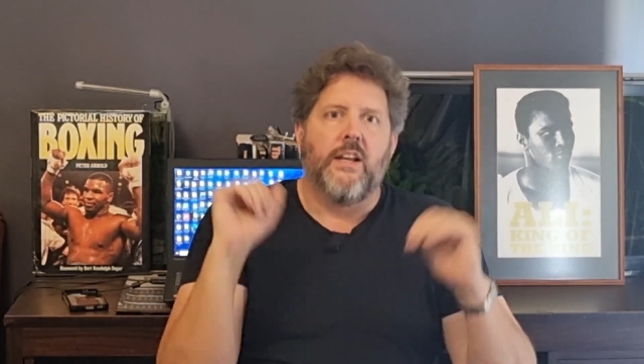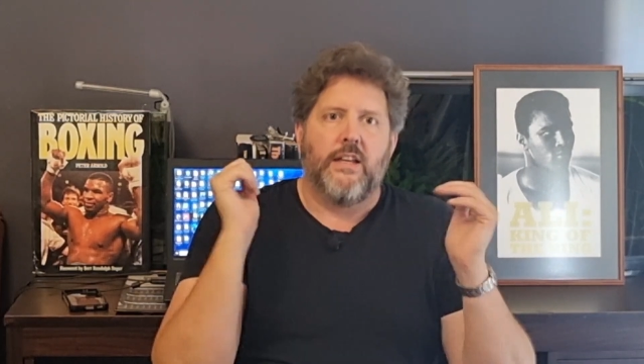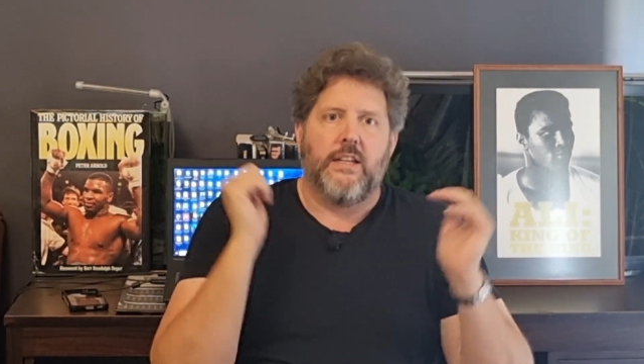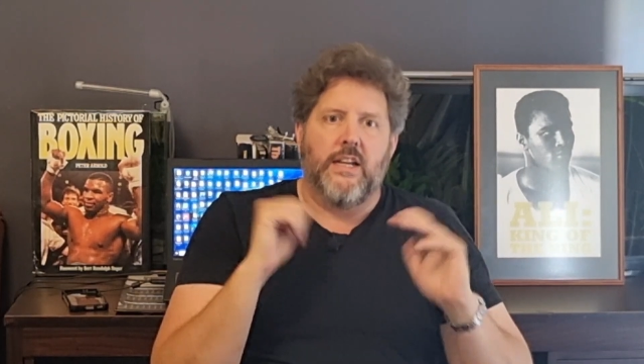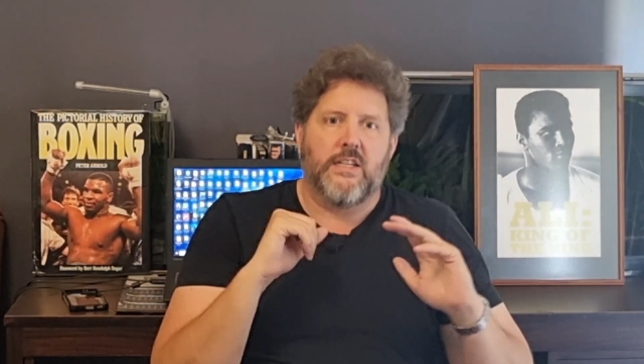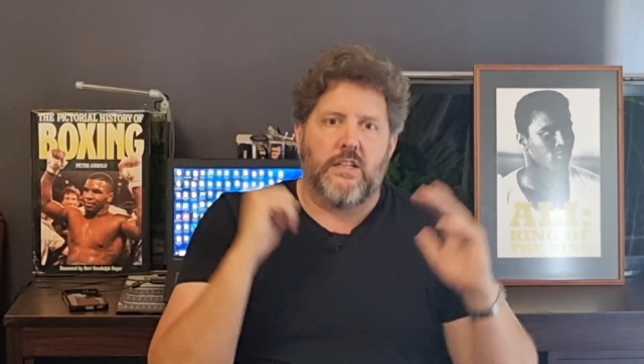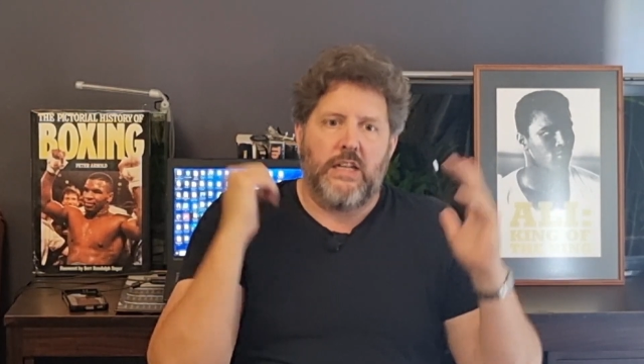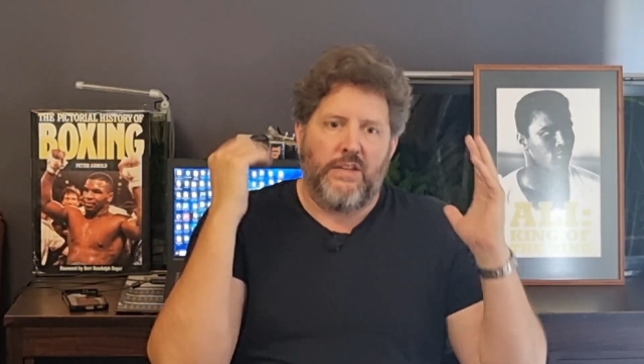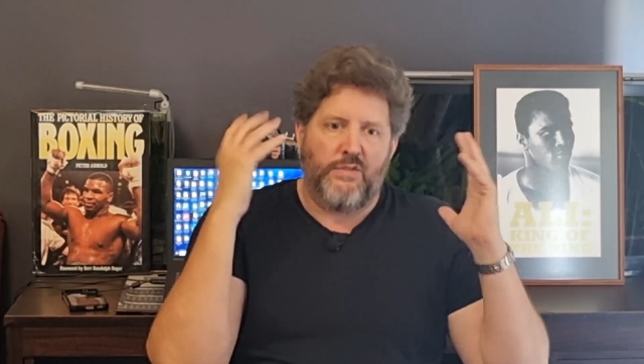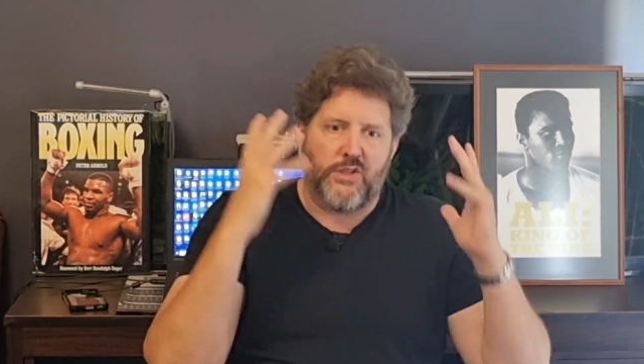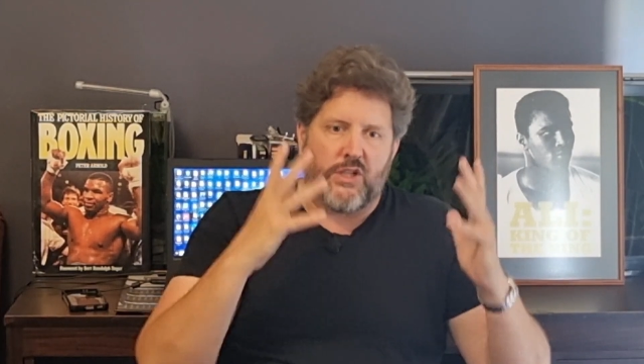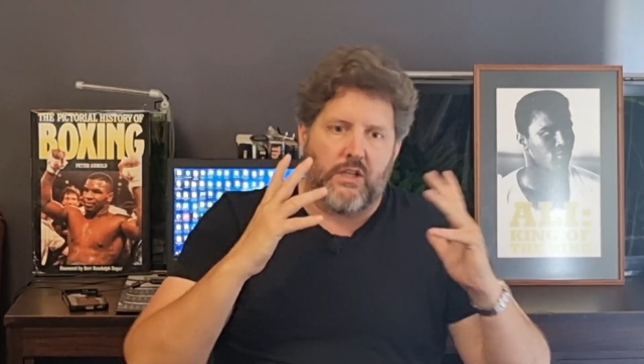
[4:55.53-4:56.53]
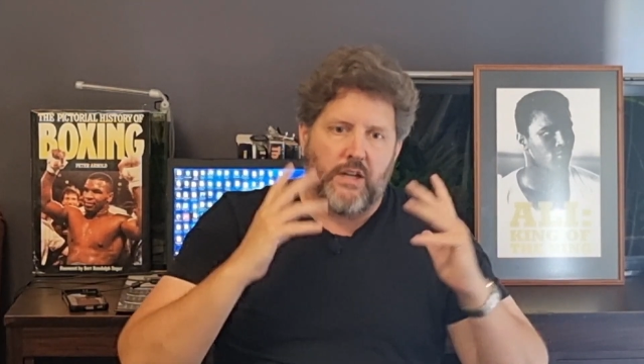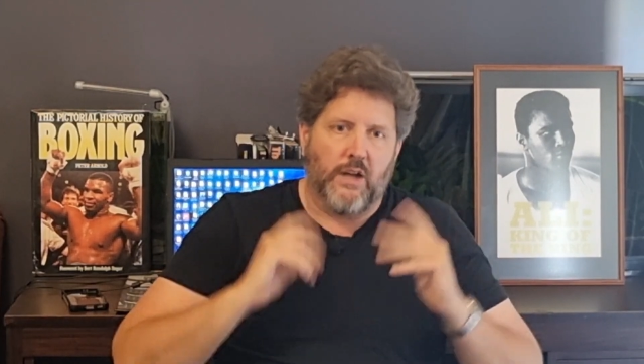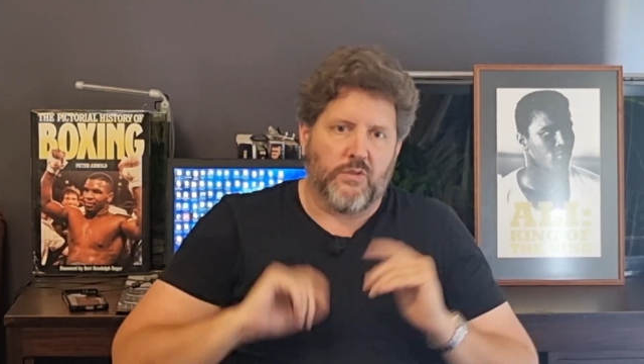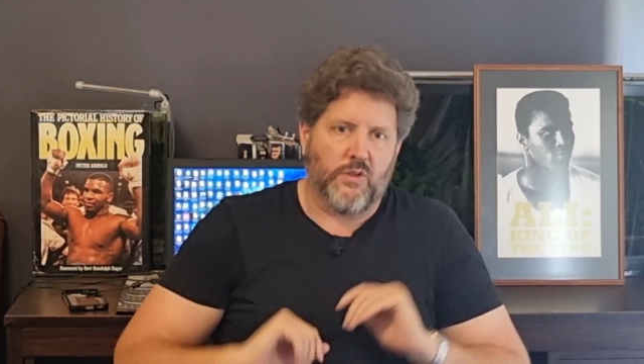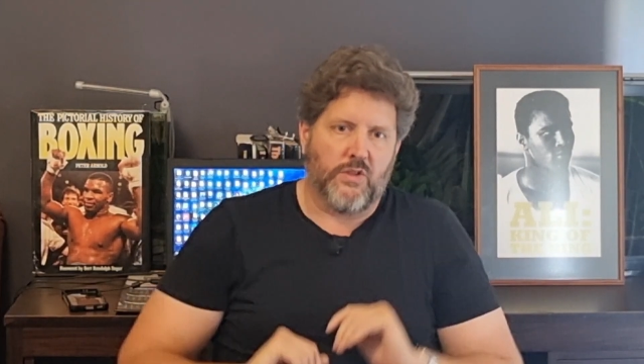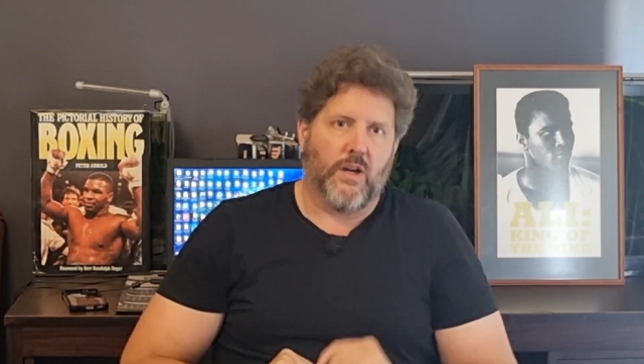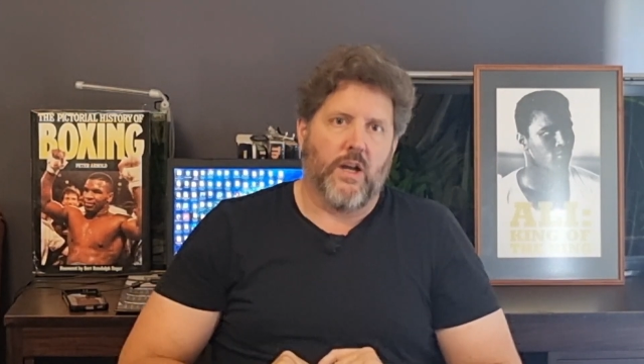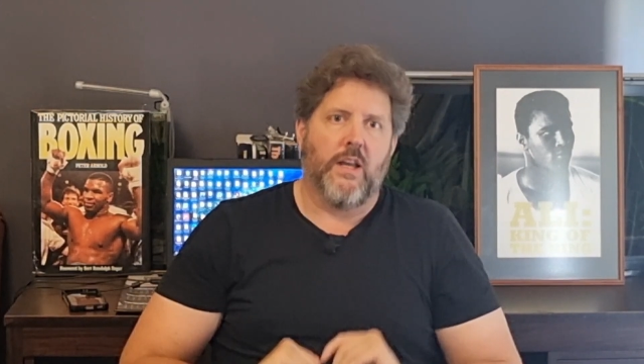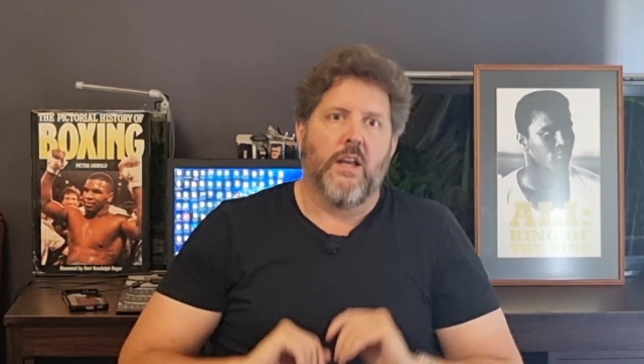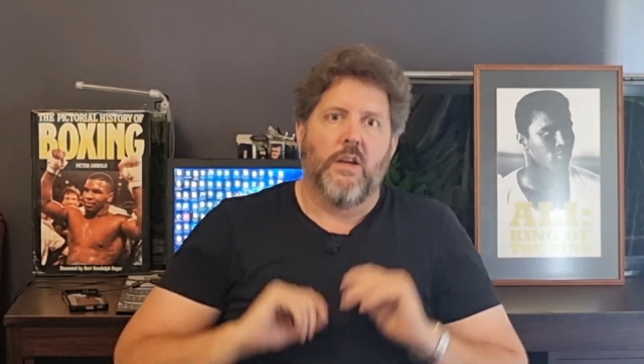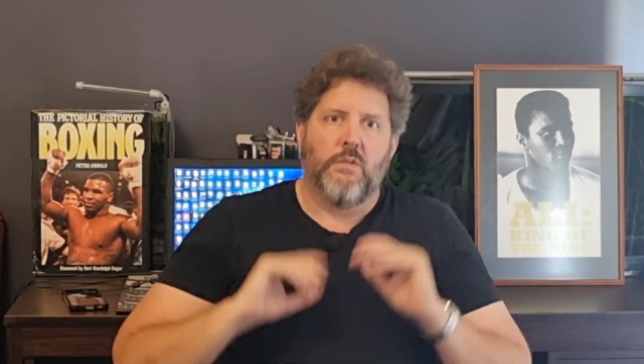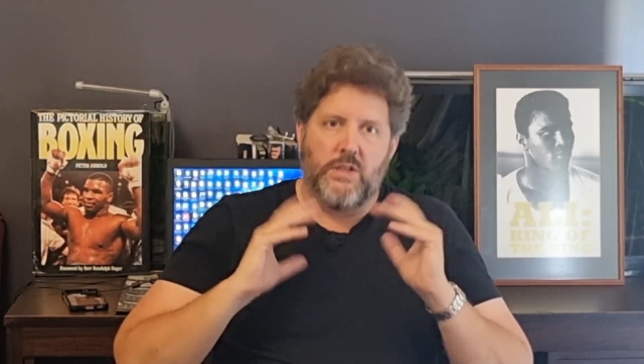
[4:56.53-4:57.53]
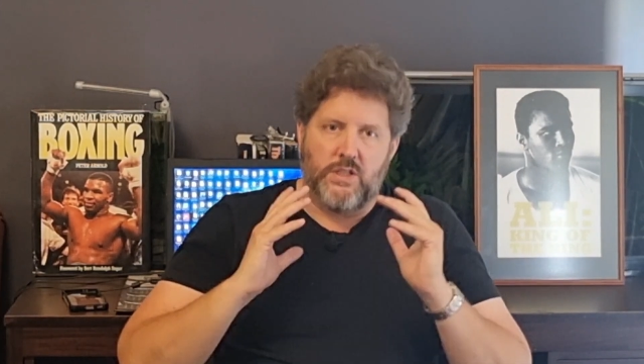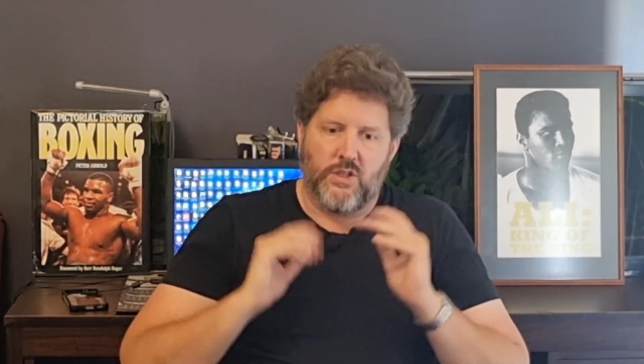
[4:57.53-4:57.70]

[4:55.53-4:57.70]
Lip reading: He doesn't leave his chin out to dry, which